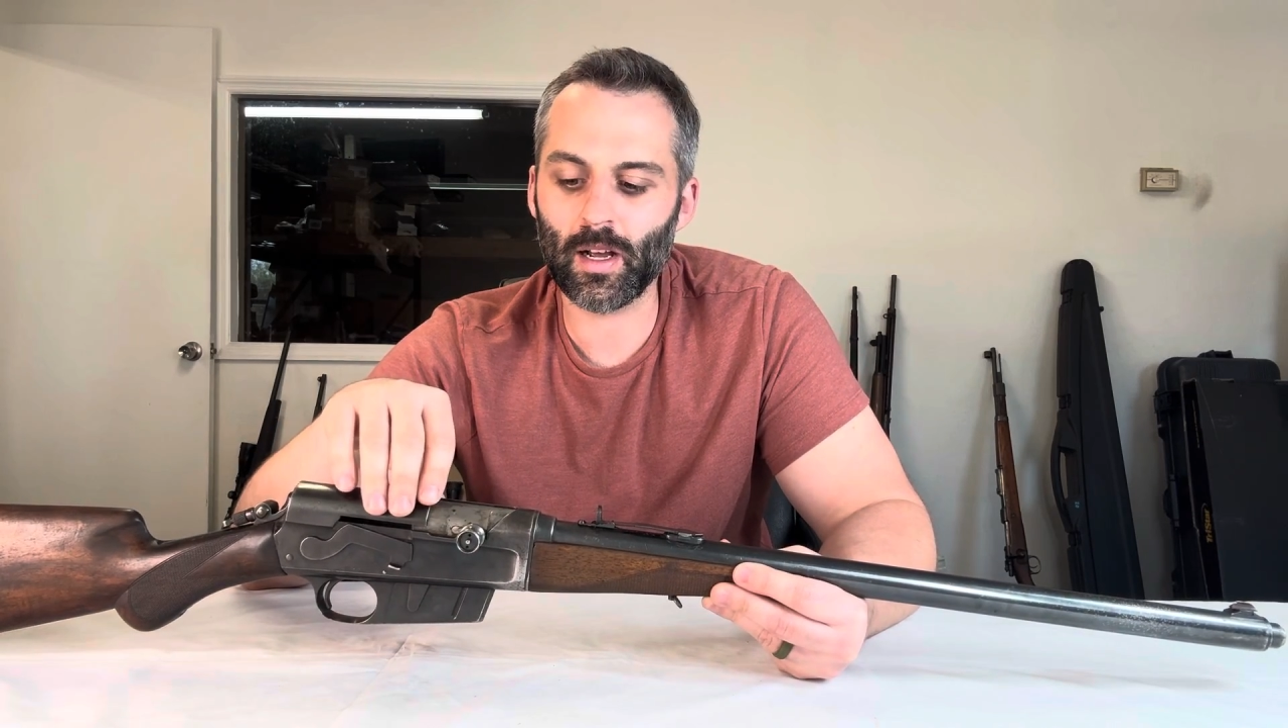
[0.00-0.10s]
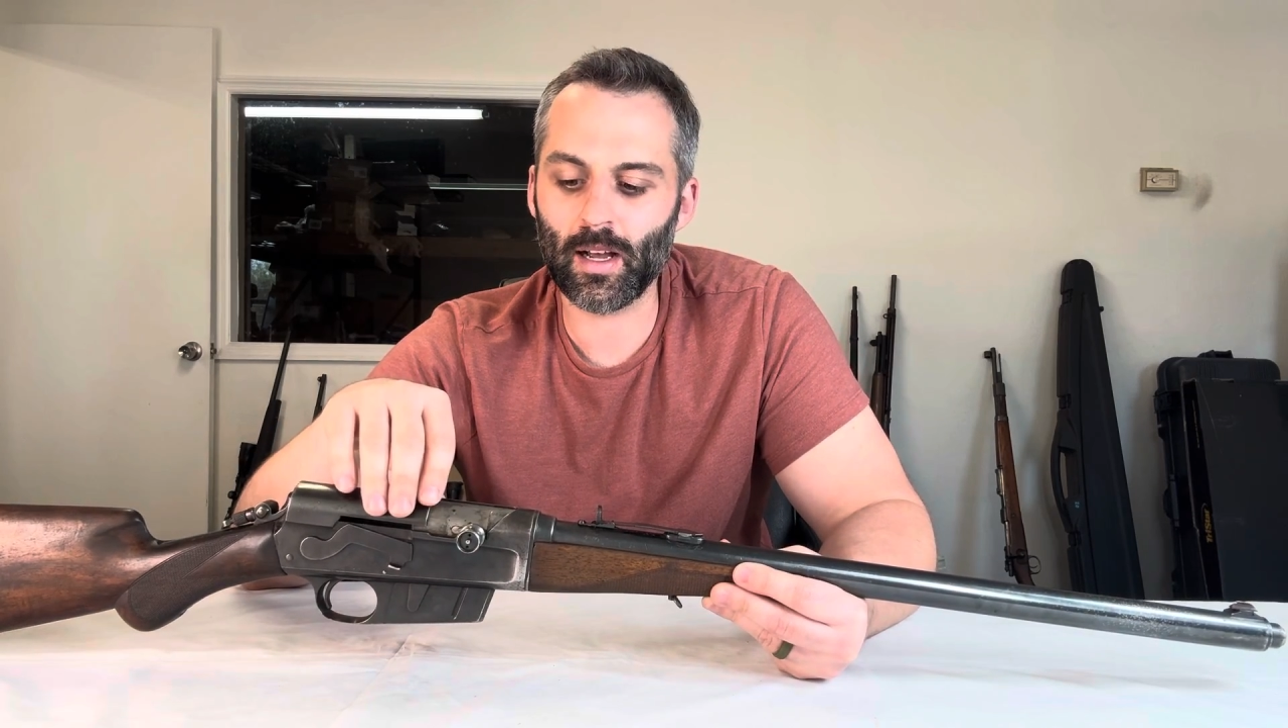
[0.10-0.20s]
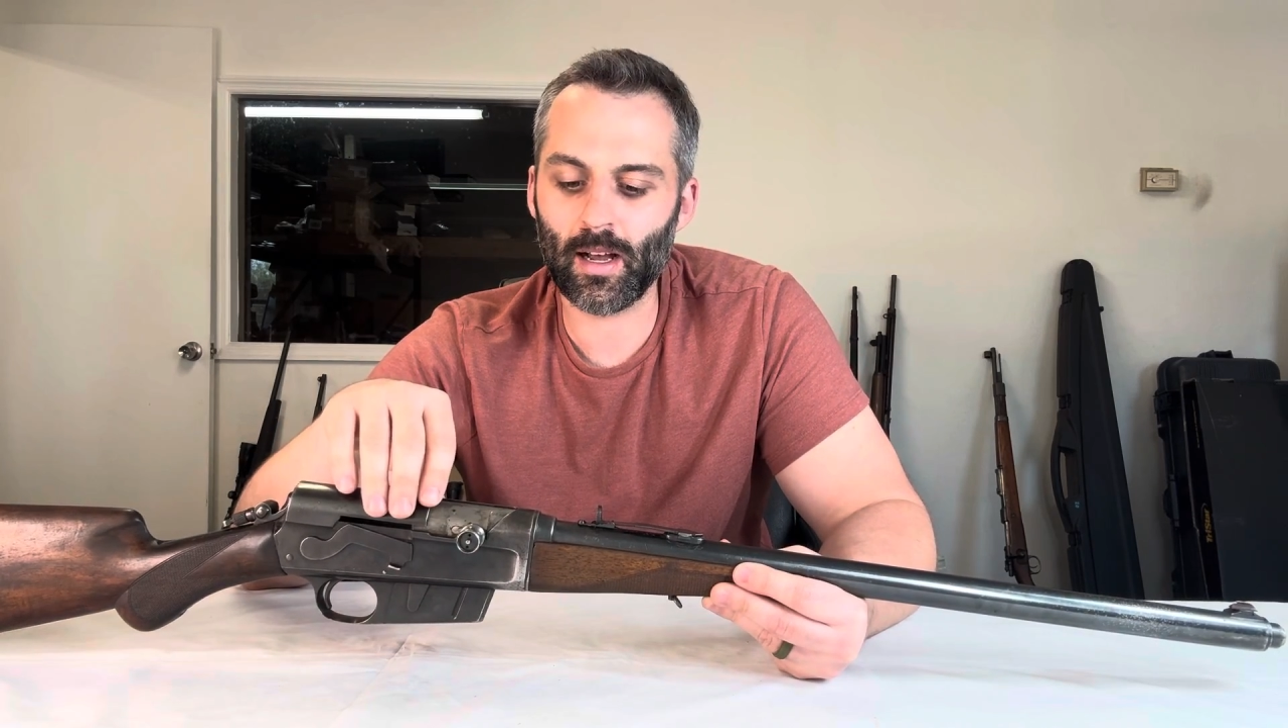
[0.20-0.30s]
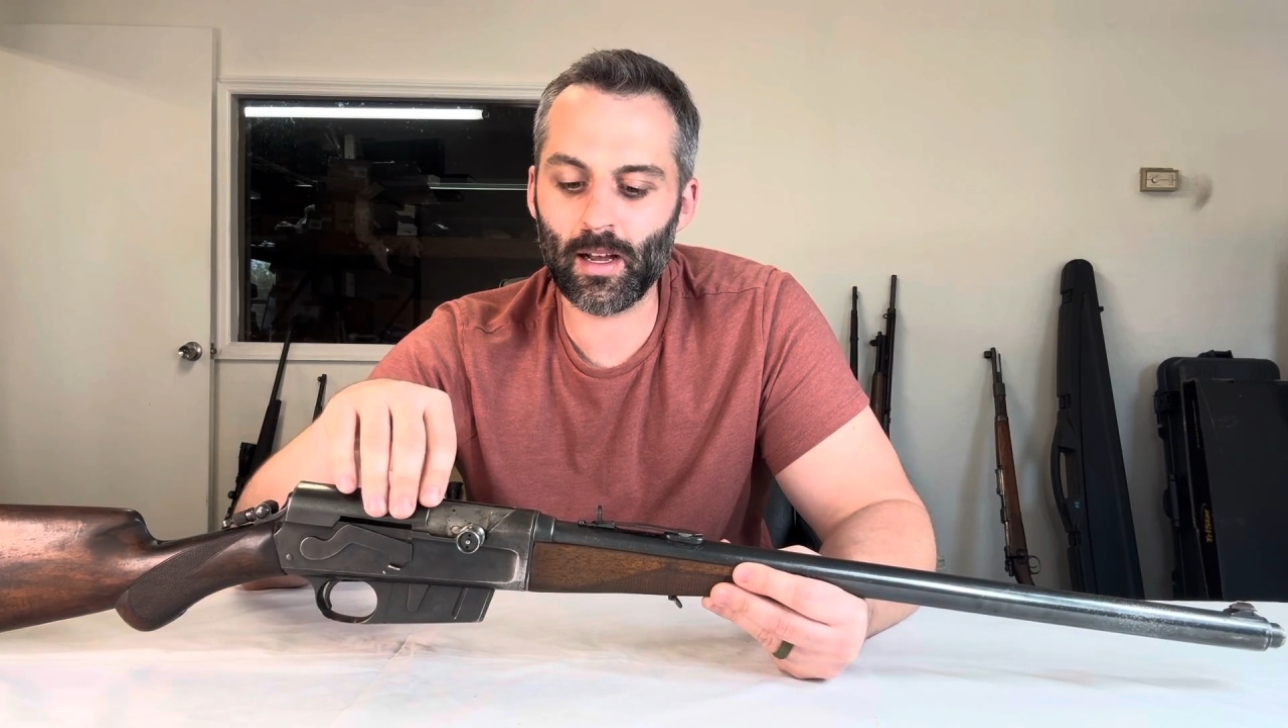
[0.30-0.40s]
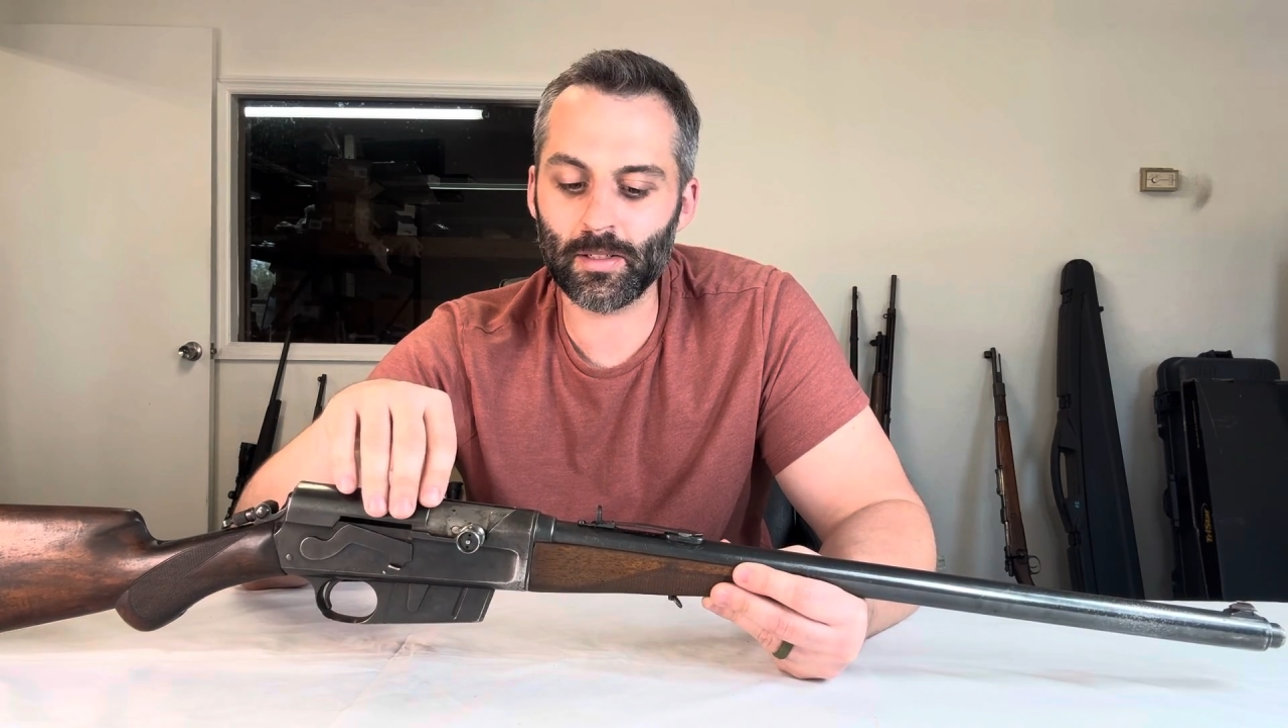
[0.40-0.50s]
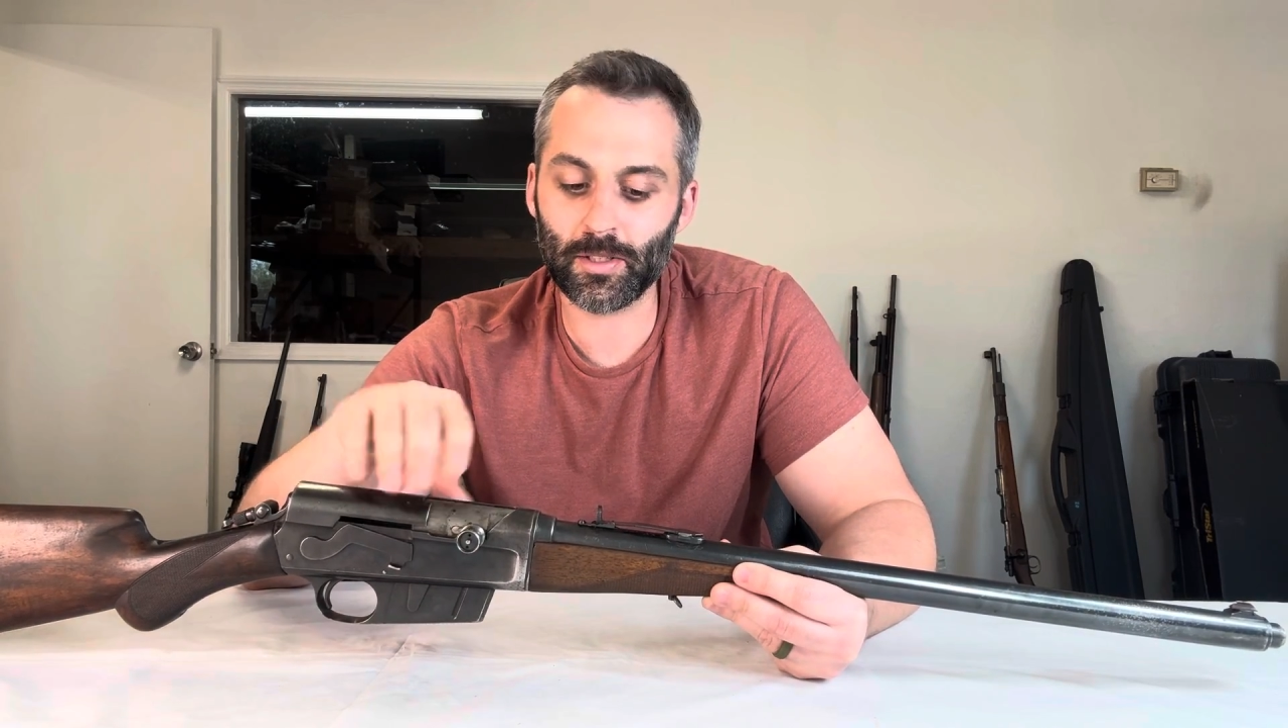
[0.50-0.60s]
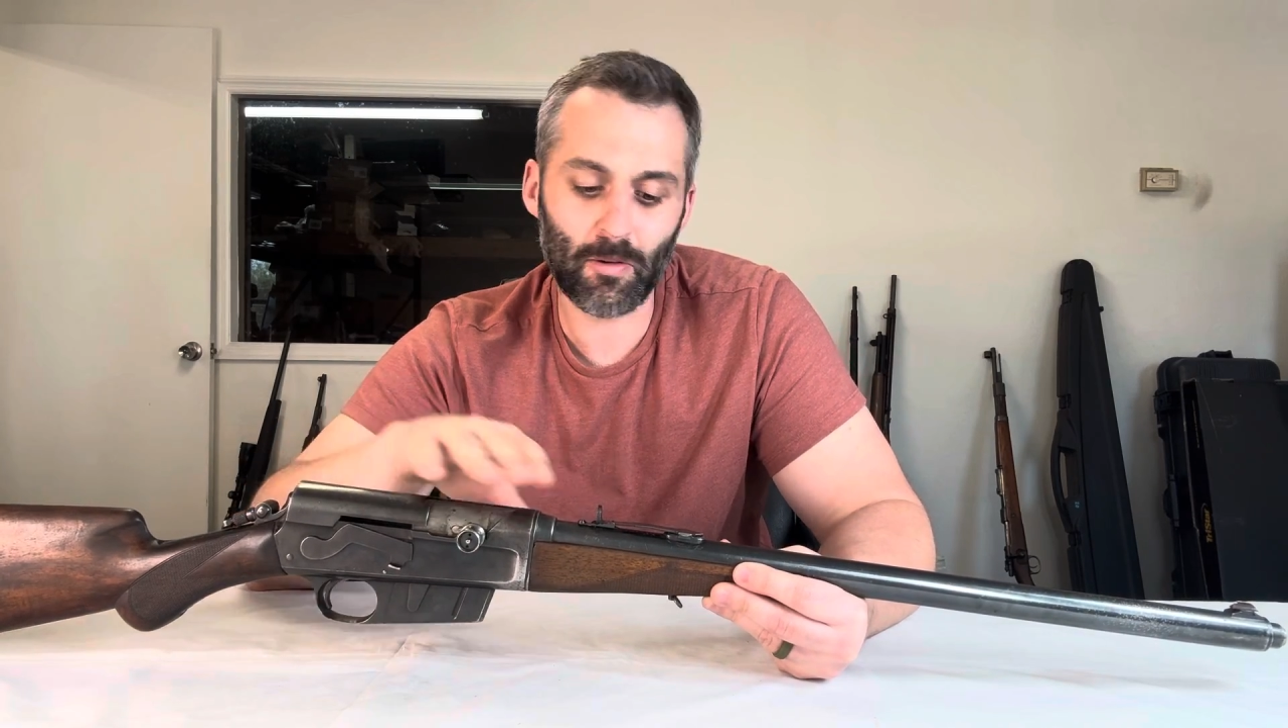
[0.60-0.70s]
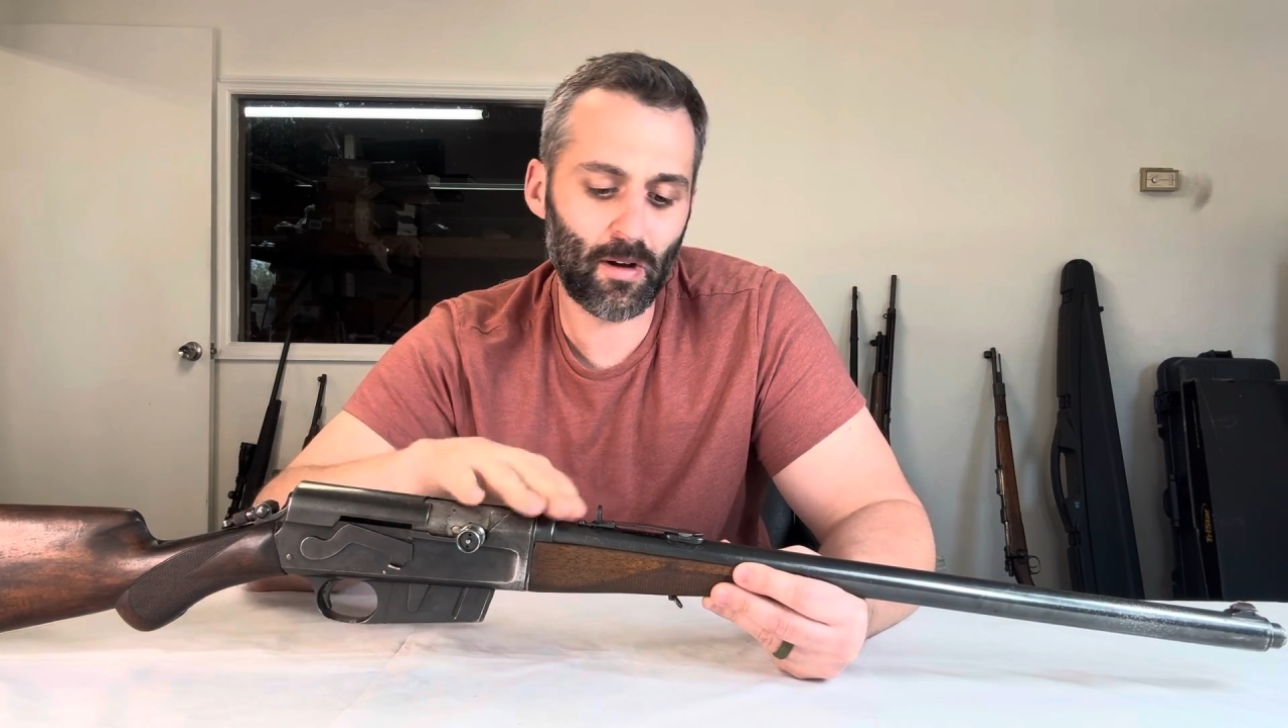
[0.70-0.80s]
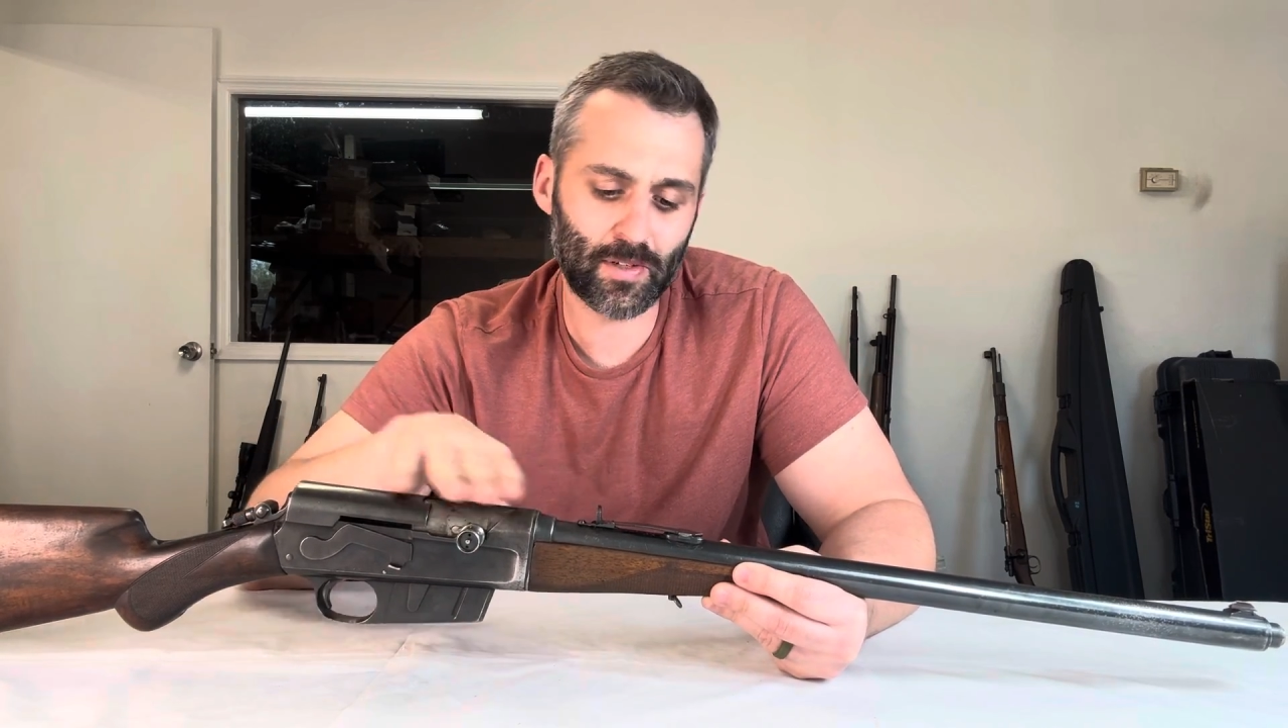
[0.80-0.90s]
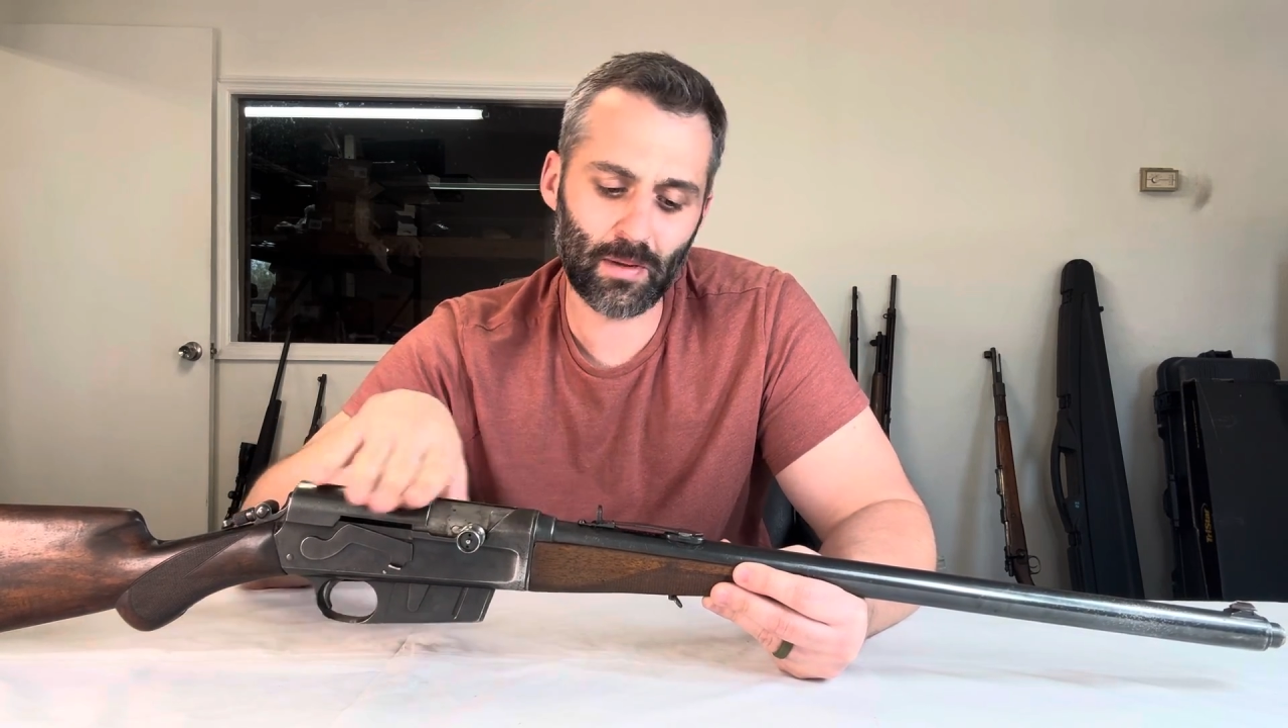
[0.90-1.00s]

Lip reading: off